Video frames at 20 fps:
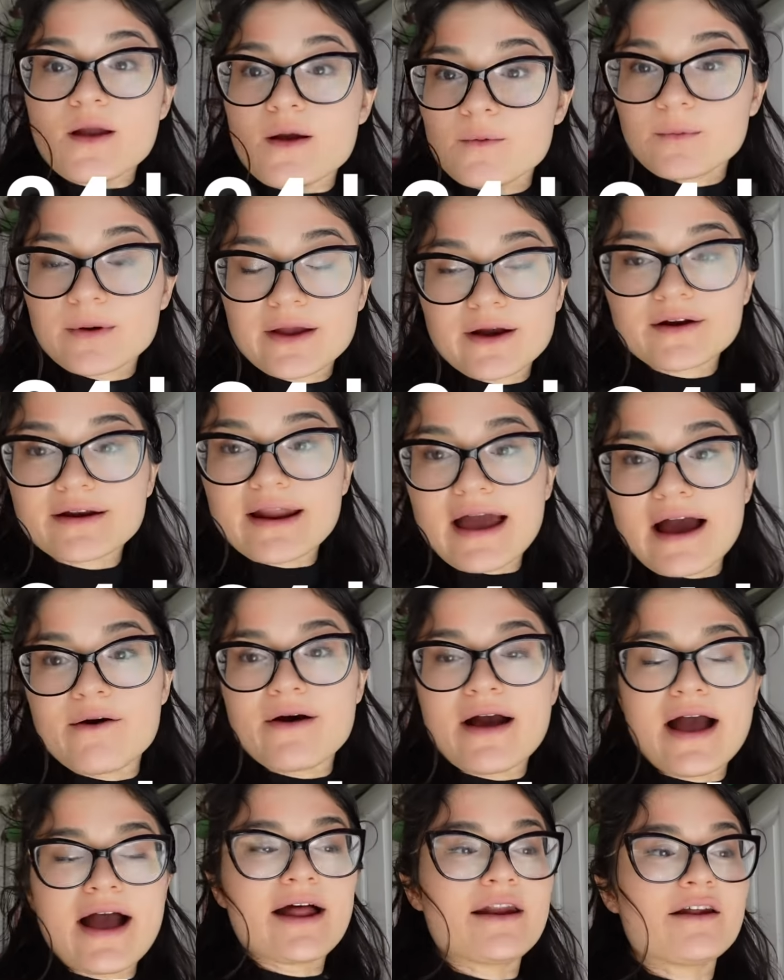We are now
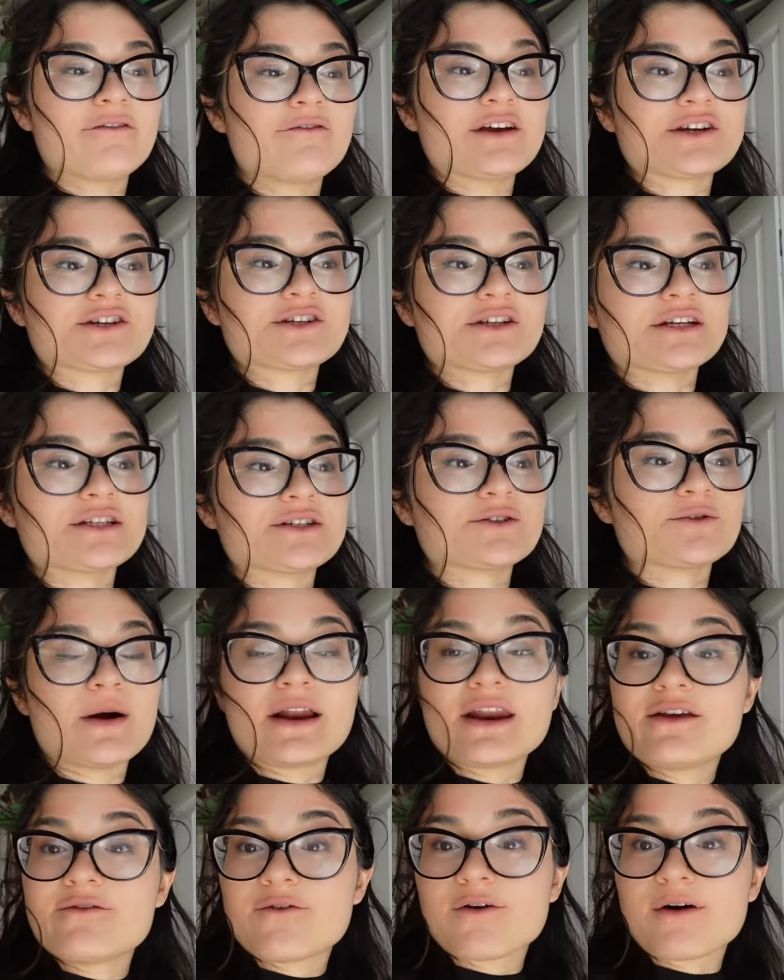at officially
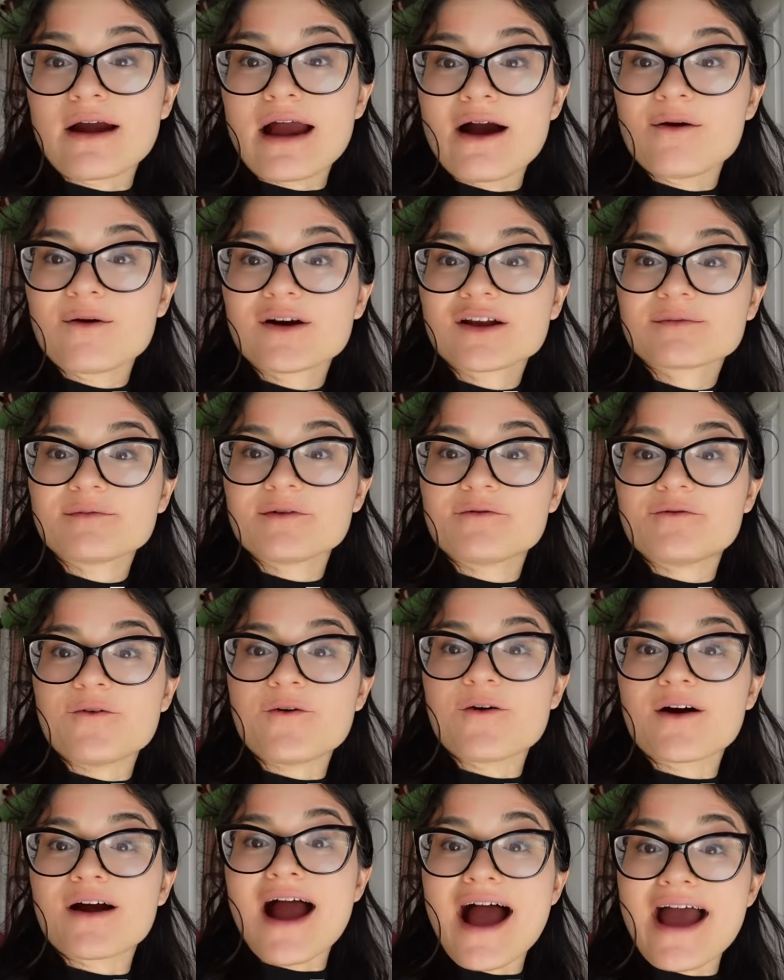24 hours
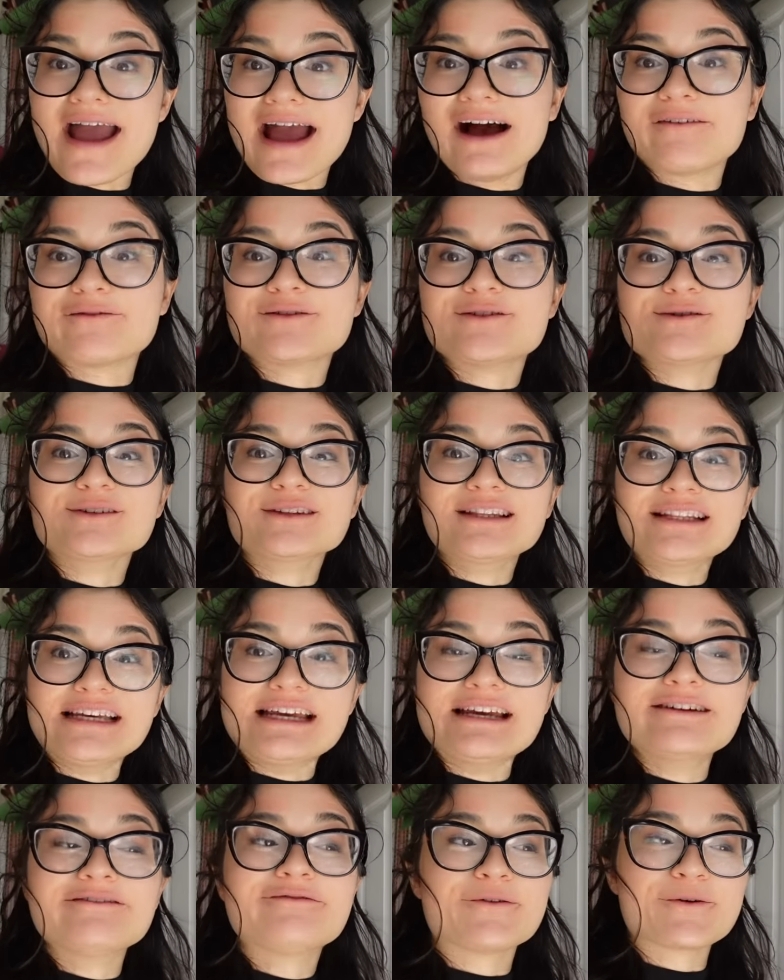before I have to
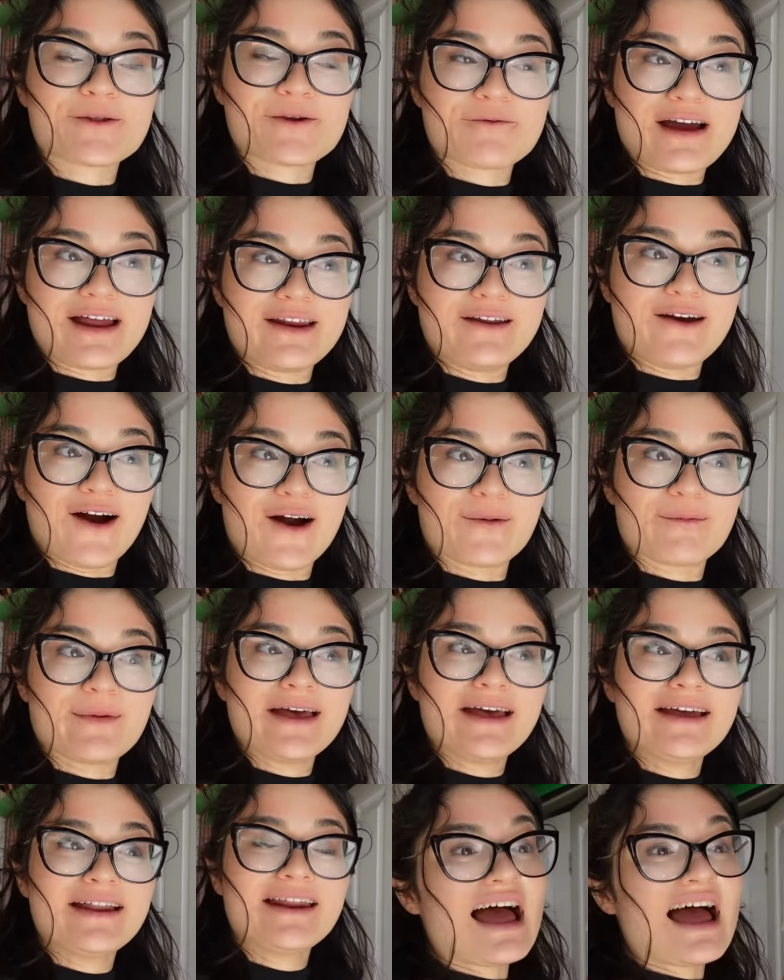leave for the red carpet.
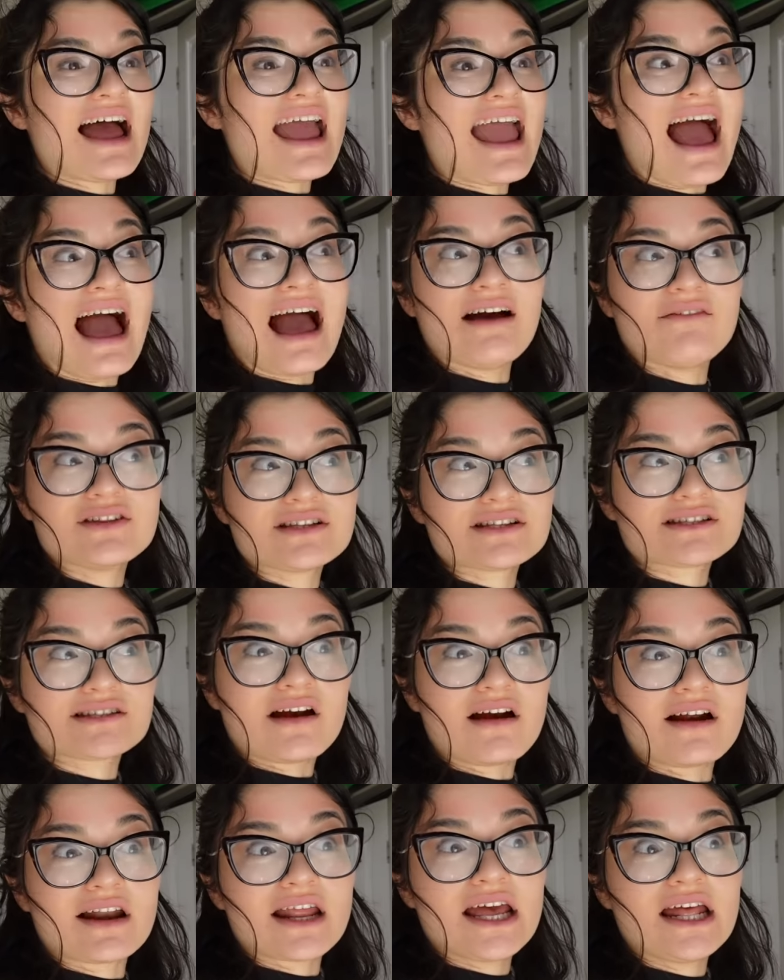I haven't
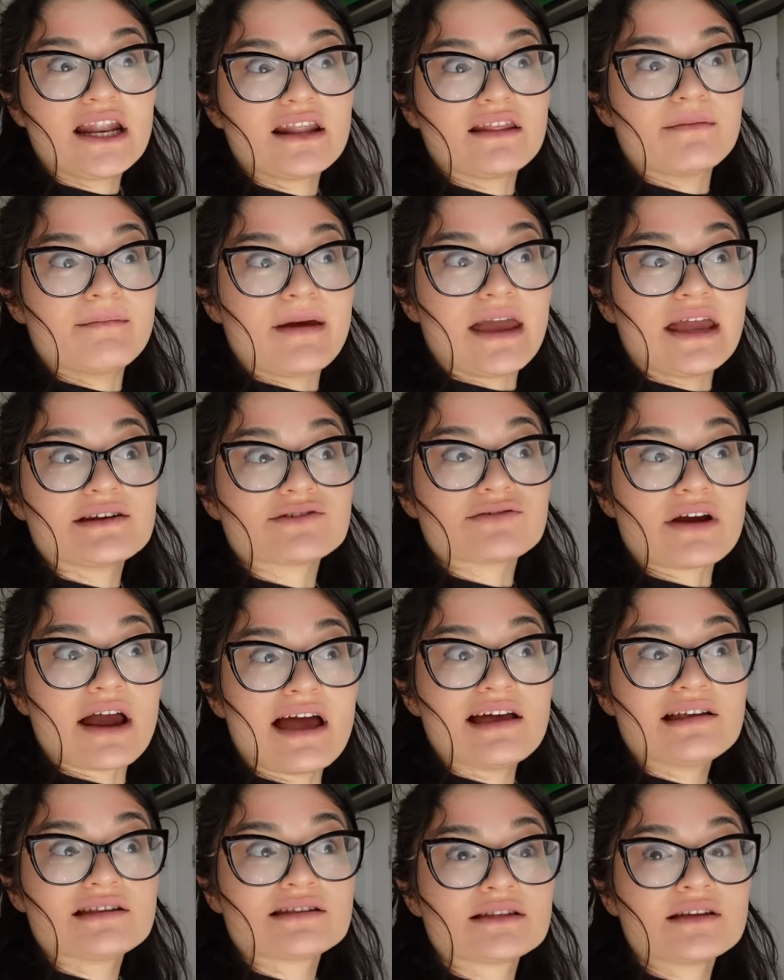started the main
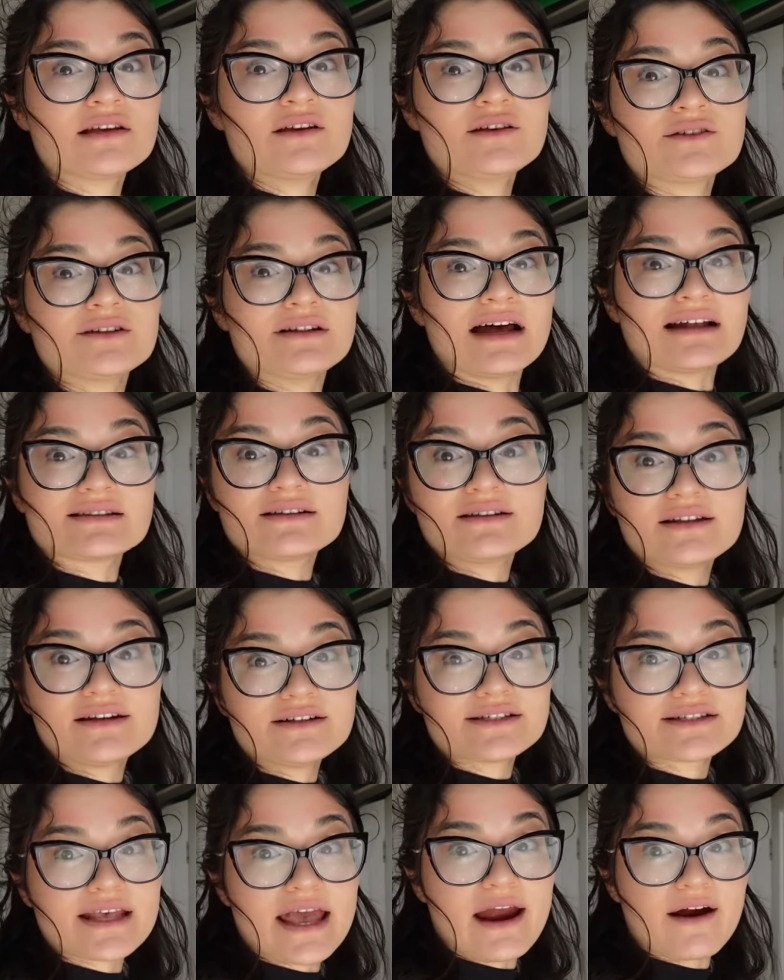dress, so that's a little
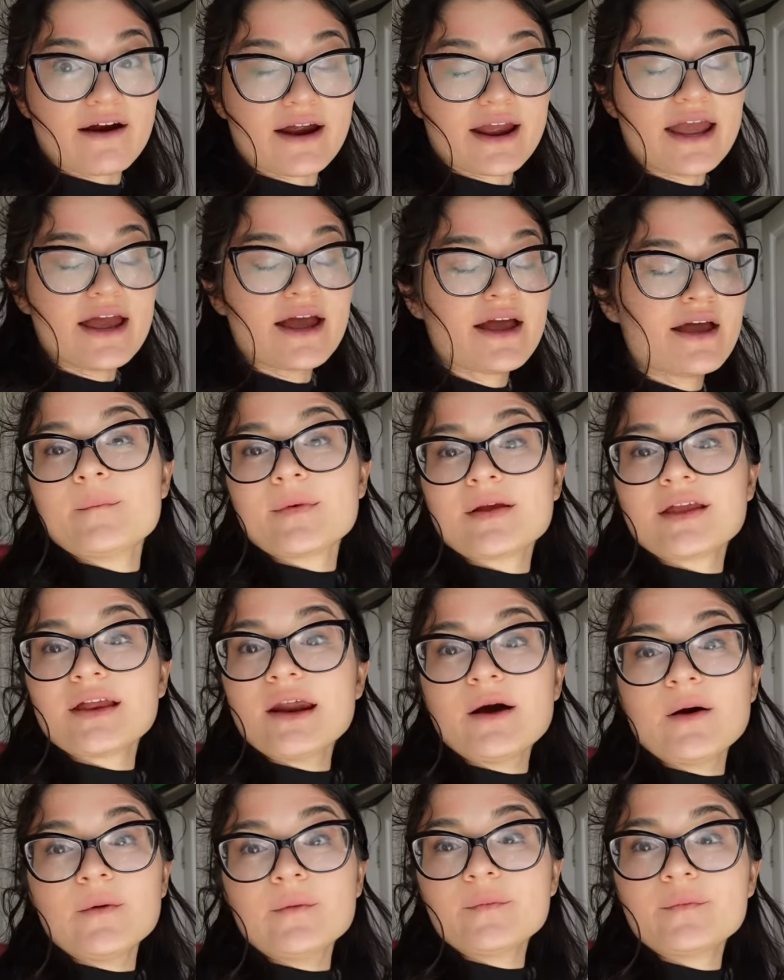scary. But you
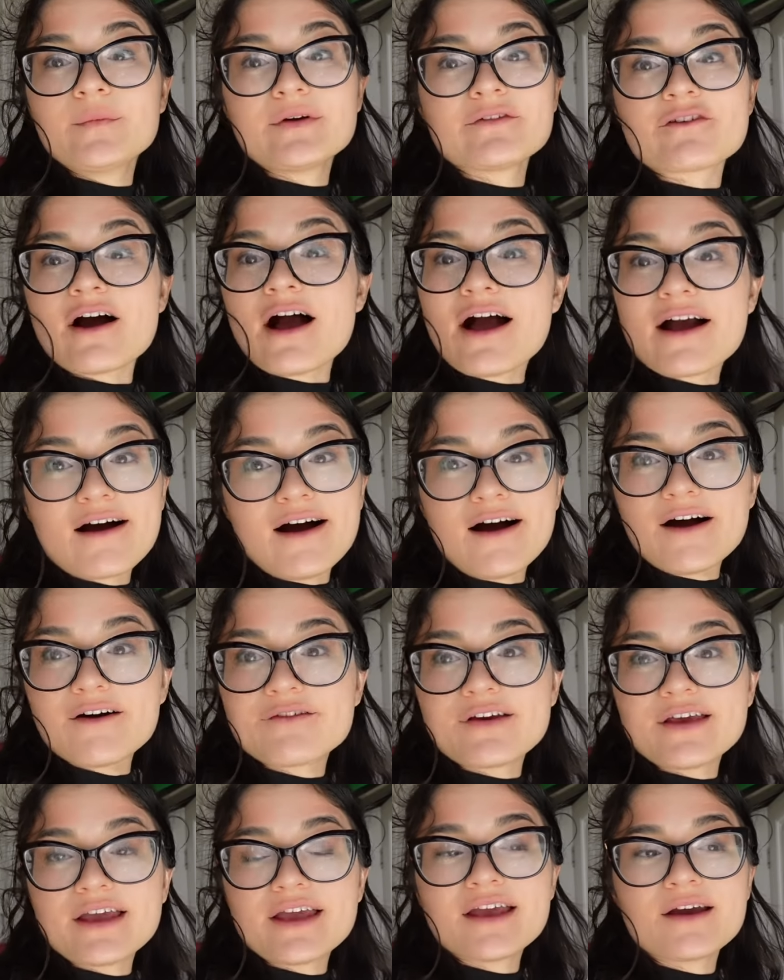know, we've got
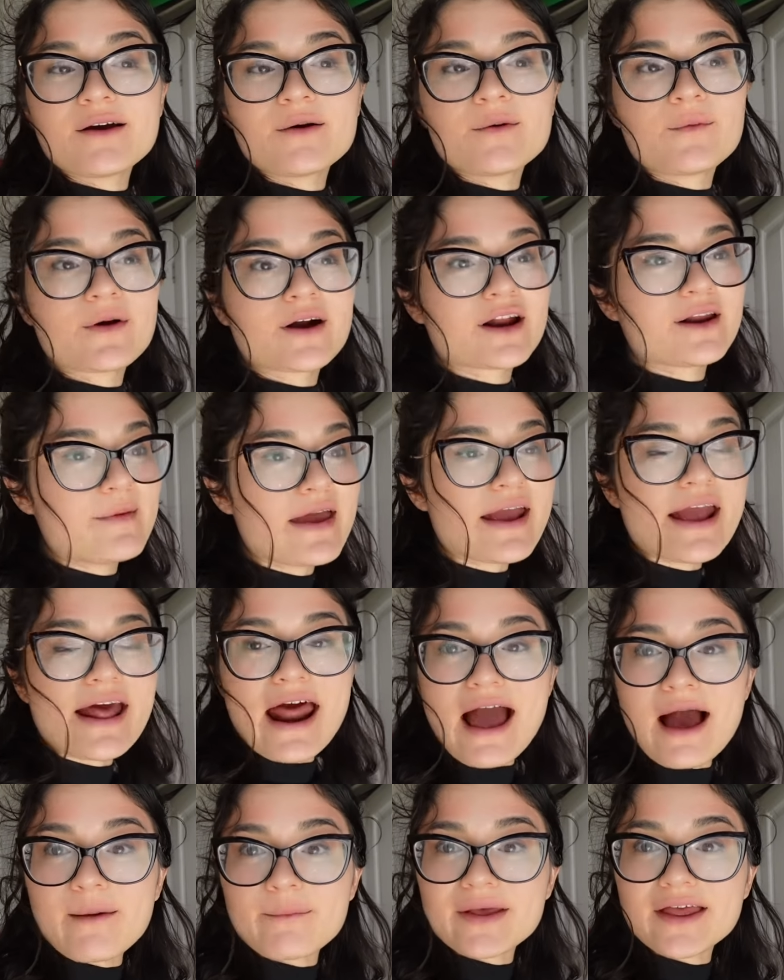coffee, we're gonna make it
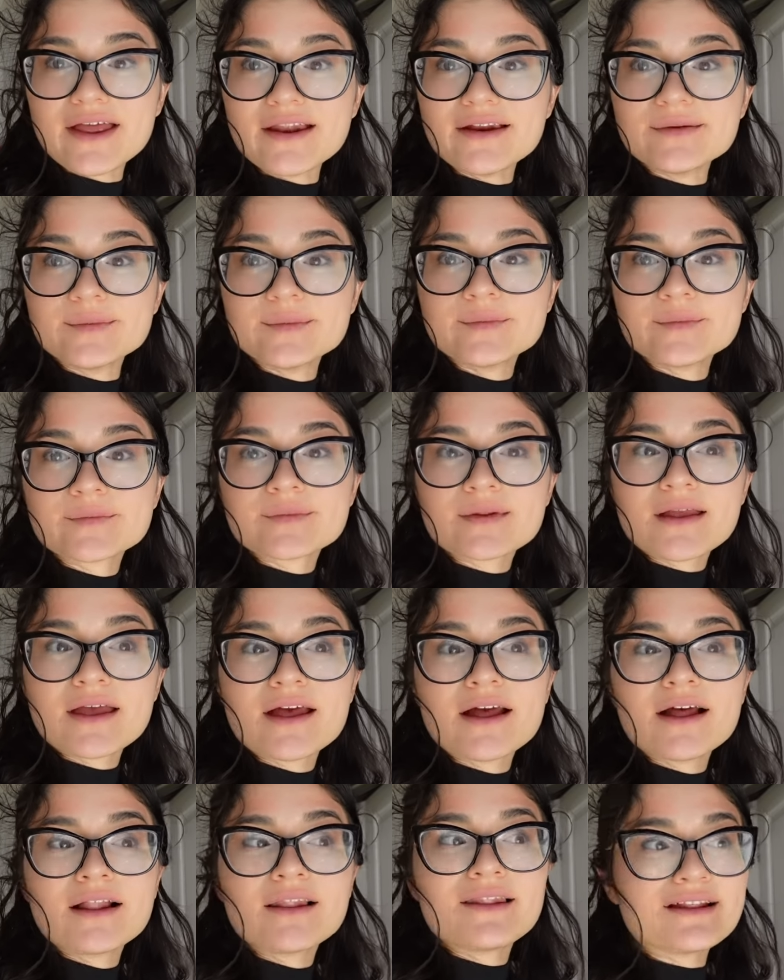happen.
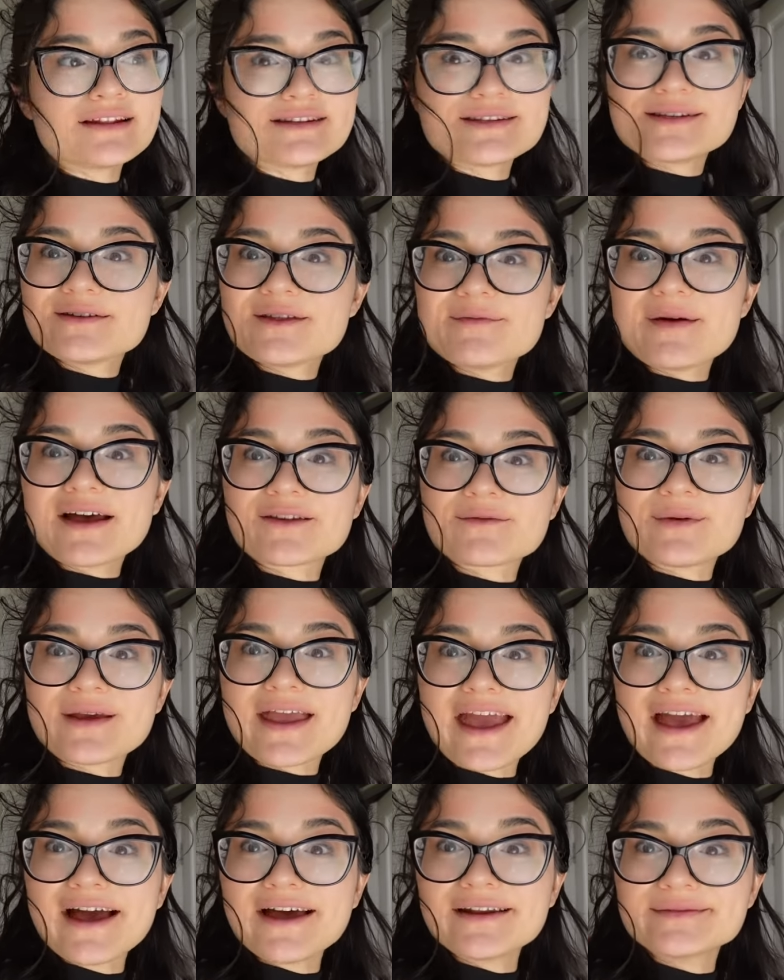Let's do the best we
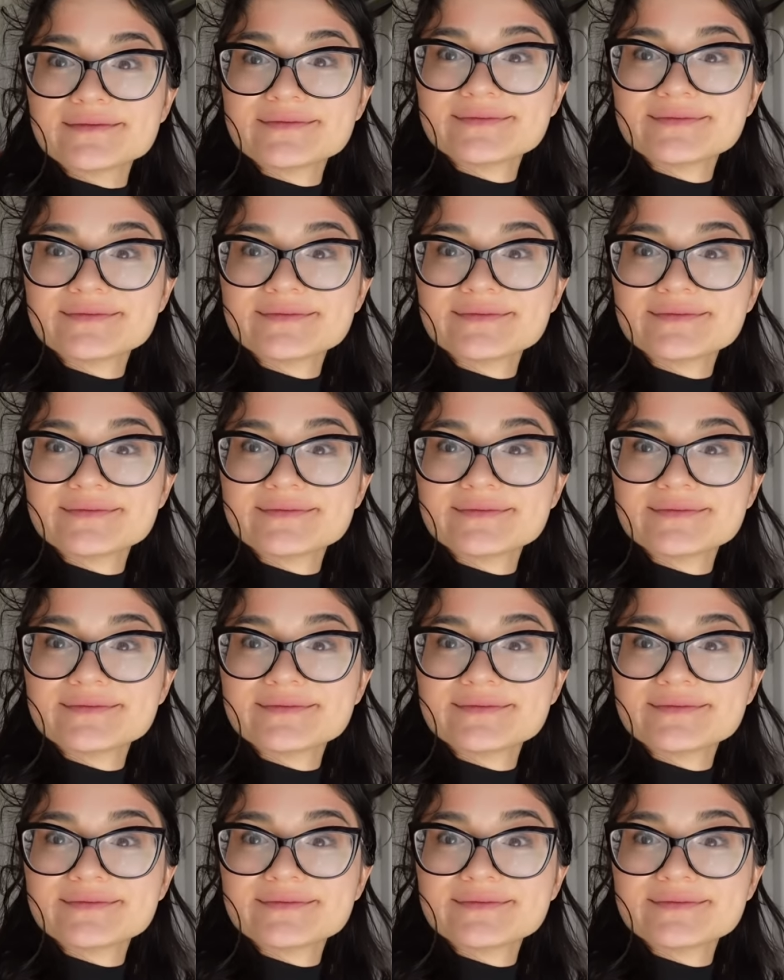can.